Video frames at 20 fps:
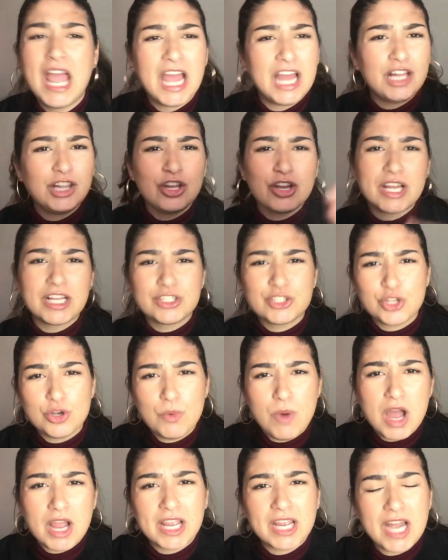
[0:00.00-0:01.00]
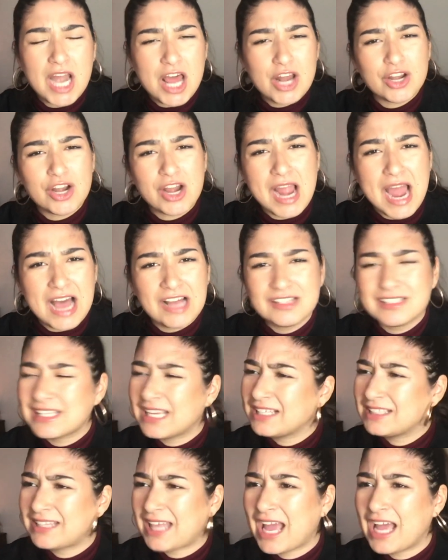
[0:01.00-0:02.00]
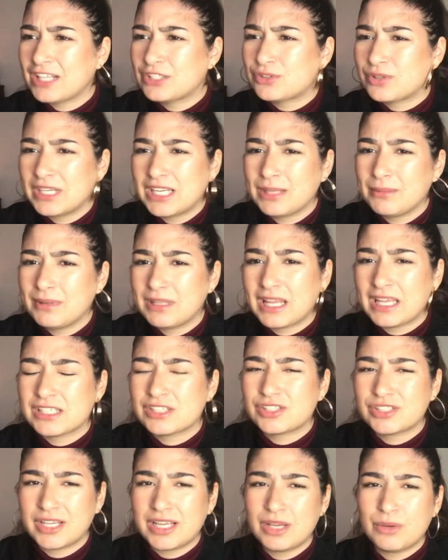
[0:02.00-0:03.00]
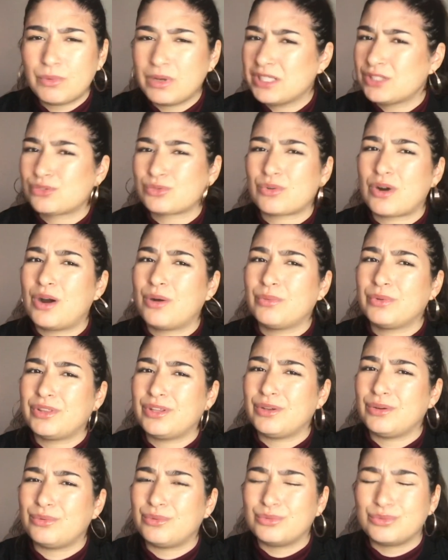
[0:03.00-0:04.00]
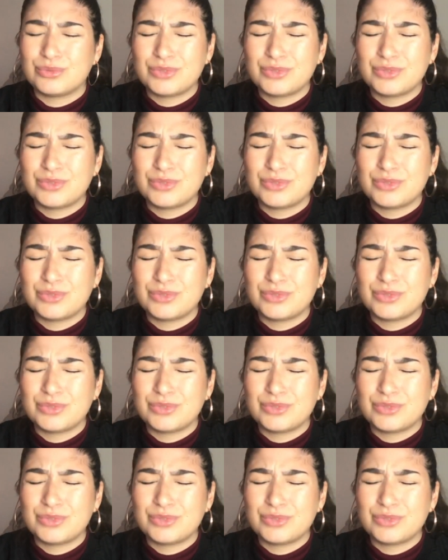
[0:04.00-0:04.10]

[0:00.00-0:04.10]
And look at you walking out of your house like that, treating me like shit. What is wrong with you?